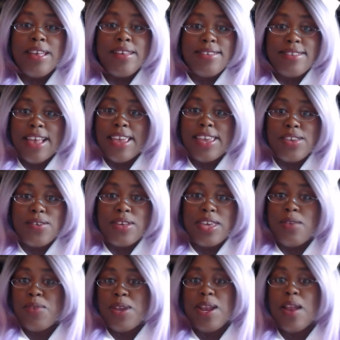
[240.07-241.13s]
watching um, Saiyuki
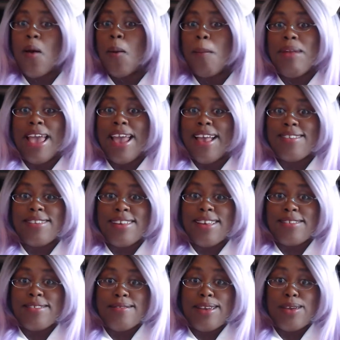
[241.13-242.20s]
Reload Blast
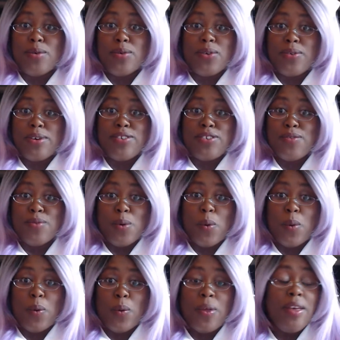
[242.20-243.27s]
yesterday on
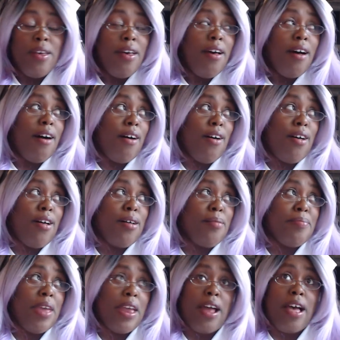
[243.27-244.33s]
Crunchyroll, um,
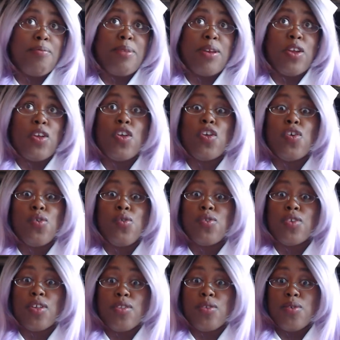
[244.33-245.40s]
and I've been a huge
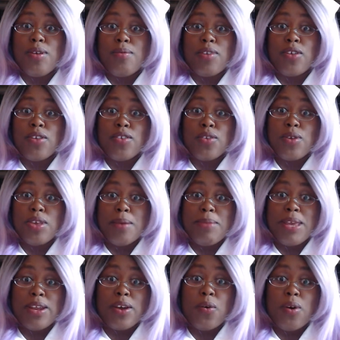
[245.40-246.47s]
Kazuya, Kazuya
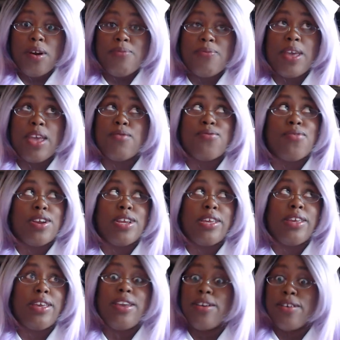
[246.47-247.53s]
Mina Kora fan for
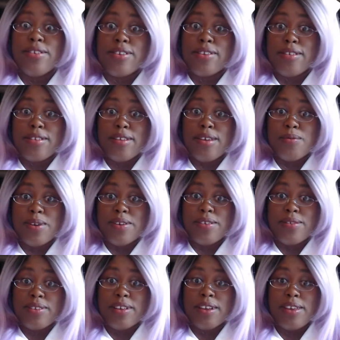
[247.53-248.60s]
years, since the
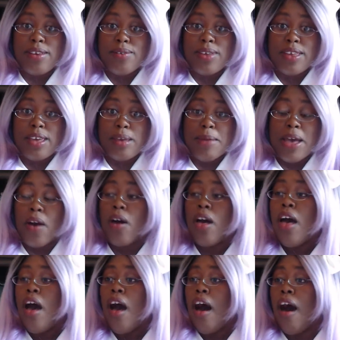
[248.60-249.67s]
original Saiyuki came out.
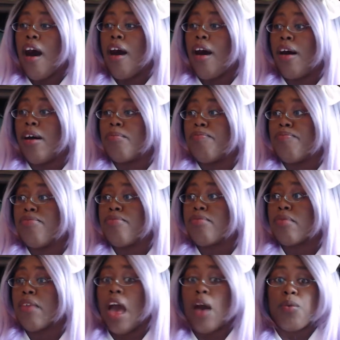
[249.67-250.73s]
Um,
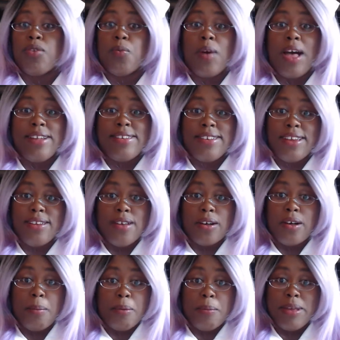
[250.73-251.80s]
I was watching a
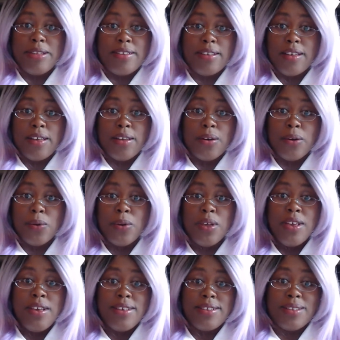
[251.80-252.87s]
couple months ago
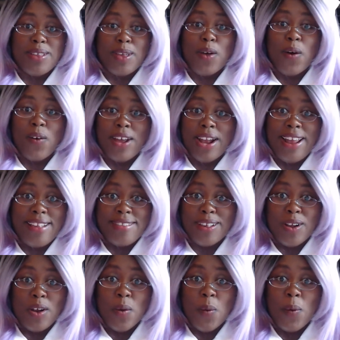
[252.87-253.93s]
something called
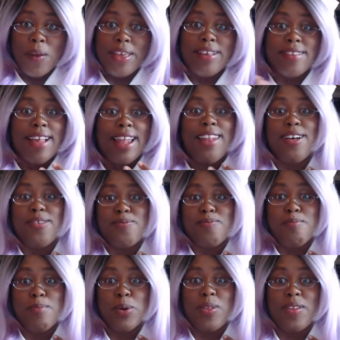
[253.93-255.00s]
Classical Noi, because I love
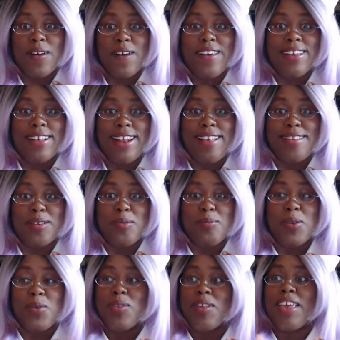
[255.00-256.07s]
Mozart and classical
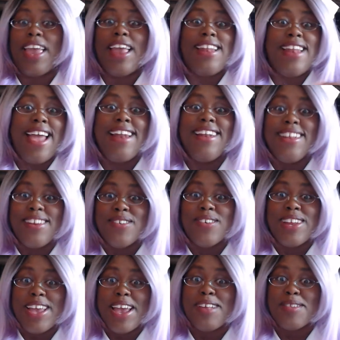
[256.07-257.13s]
music, and that
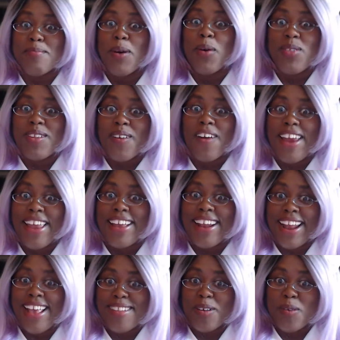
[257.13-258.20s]
literally has Mozart and
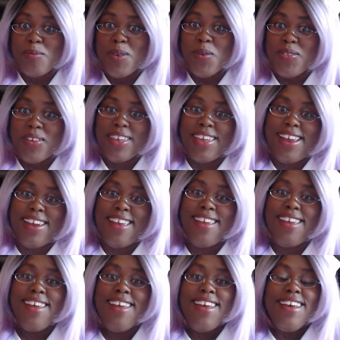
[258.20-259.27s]
classical music in it.
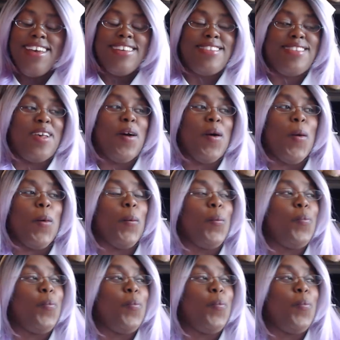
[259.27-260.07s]
So